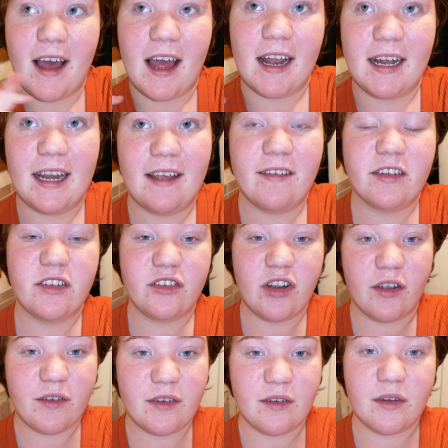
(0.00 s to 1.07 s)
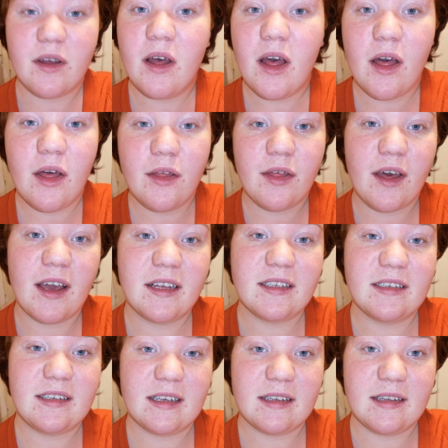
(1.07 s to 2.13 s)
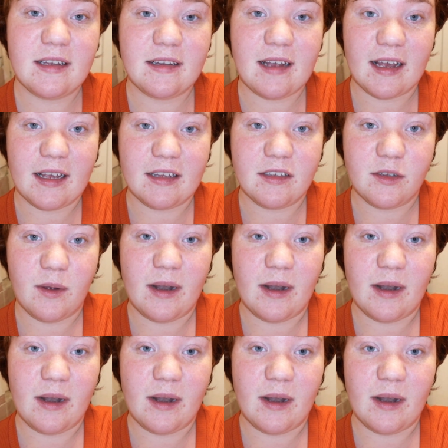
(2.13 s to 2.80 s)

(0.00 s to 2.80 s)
and leave it to dry for 30 to 60 seconds.